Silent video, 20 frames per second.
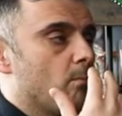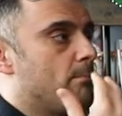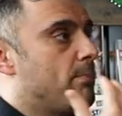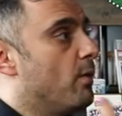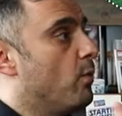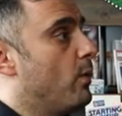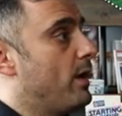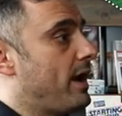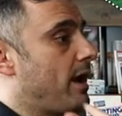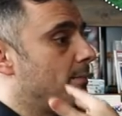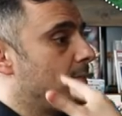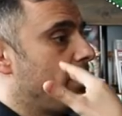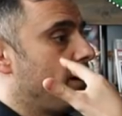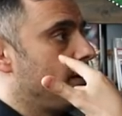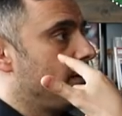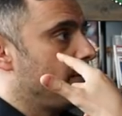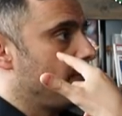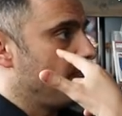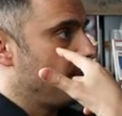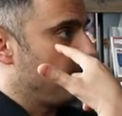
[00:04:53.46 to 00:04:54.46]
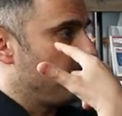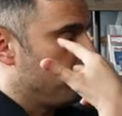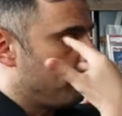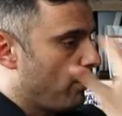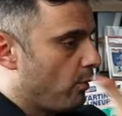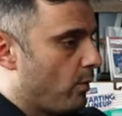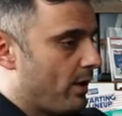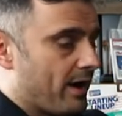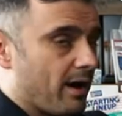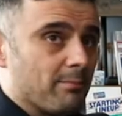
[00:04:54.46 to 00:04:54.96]
But when That's I'm, fascinating.
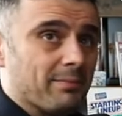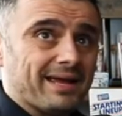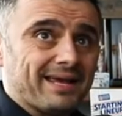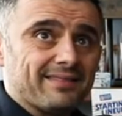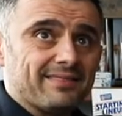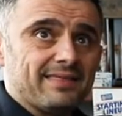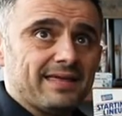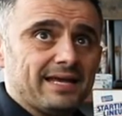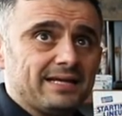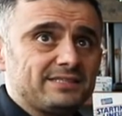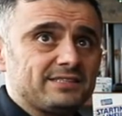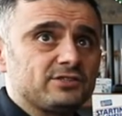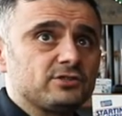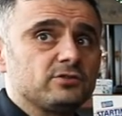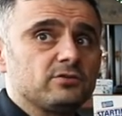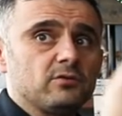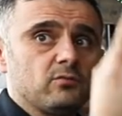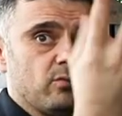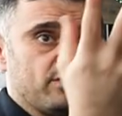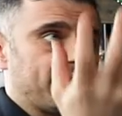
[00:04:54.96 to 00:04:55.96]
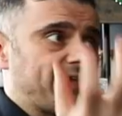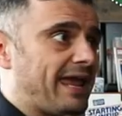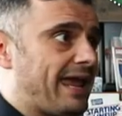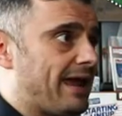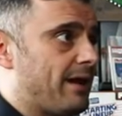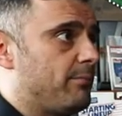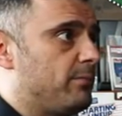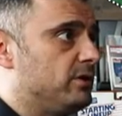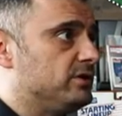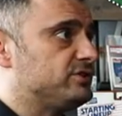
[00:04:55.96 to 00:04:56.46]
But when I'm like this with
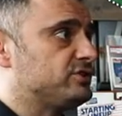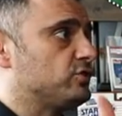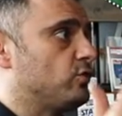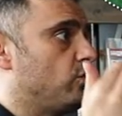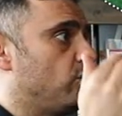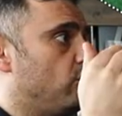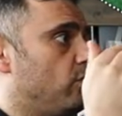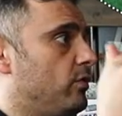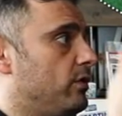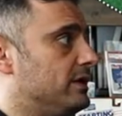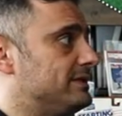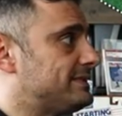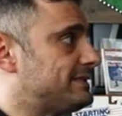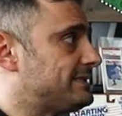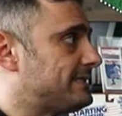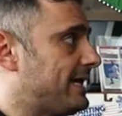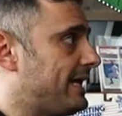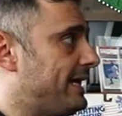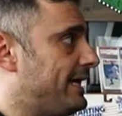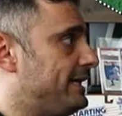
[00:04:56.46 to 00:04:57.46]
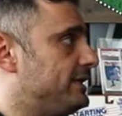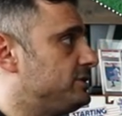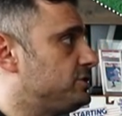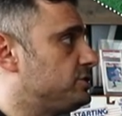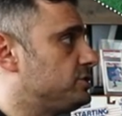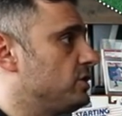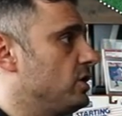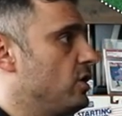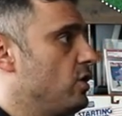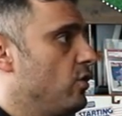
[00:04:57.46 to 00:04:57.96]
cameras or on
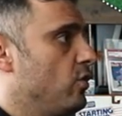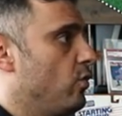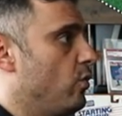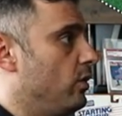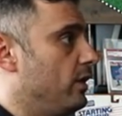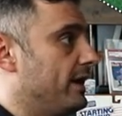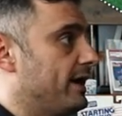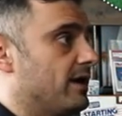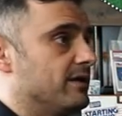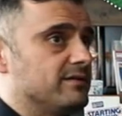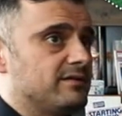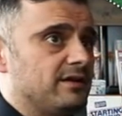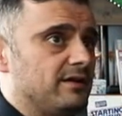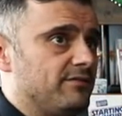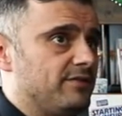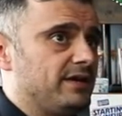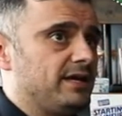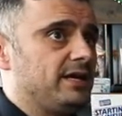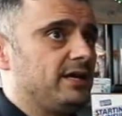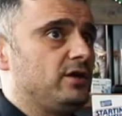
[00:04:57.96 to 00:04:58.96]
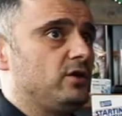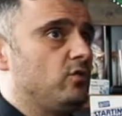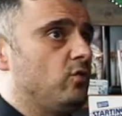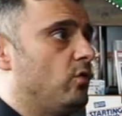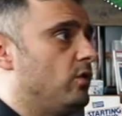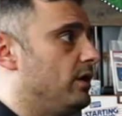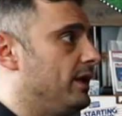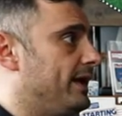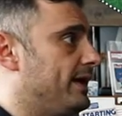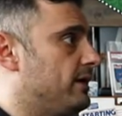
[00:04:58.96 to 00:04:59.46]
stage or like on T V
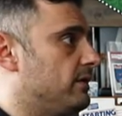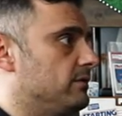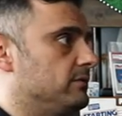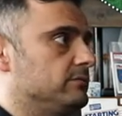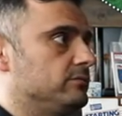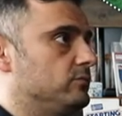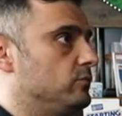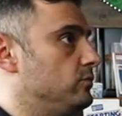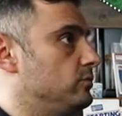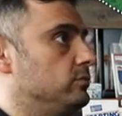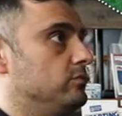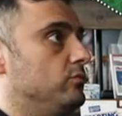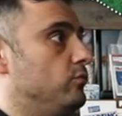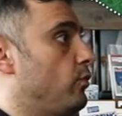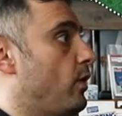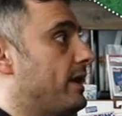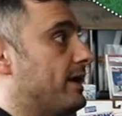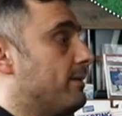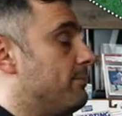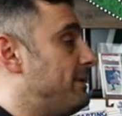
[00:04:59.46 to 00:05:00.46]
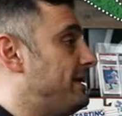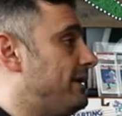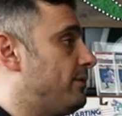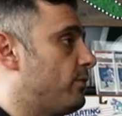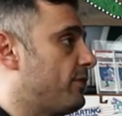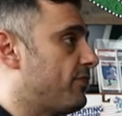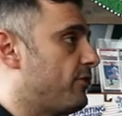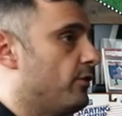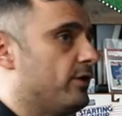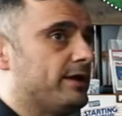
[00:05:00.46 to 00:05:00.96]
or like running a meeting
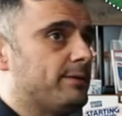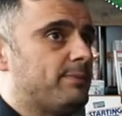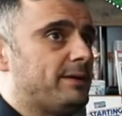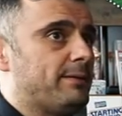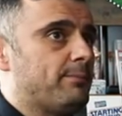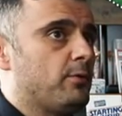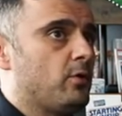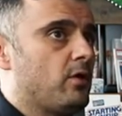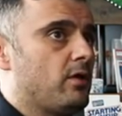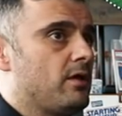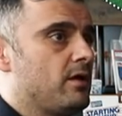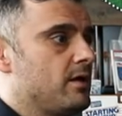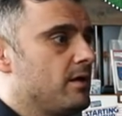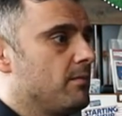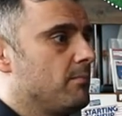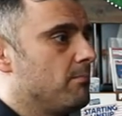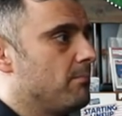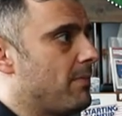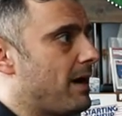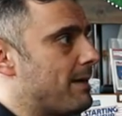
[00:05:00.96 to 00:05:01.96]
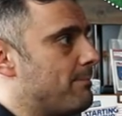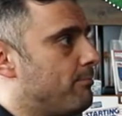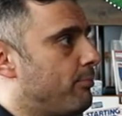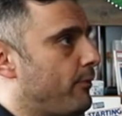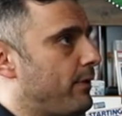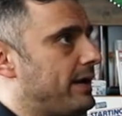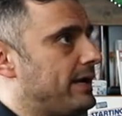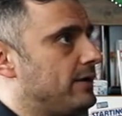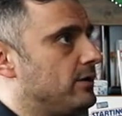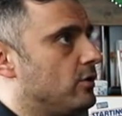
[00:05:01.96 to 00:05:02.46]
with thirty people, my
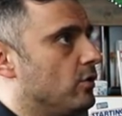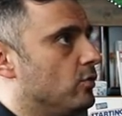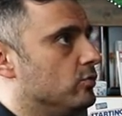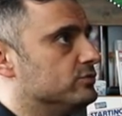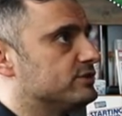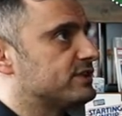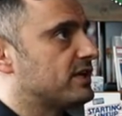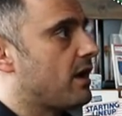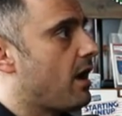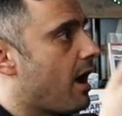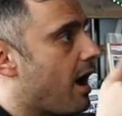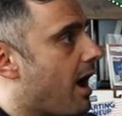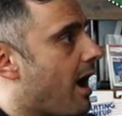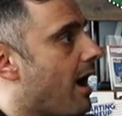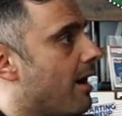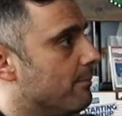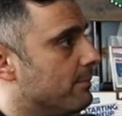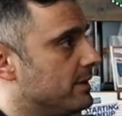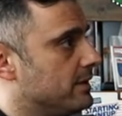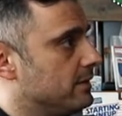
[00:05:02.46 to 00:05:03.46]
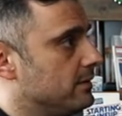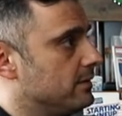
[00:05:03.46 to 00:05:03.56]
brain goes calm.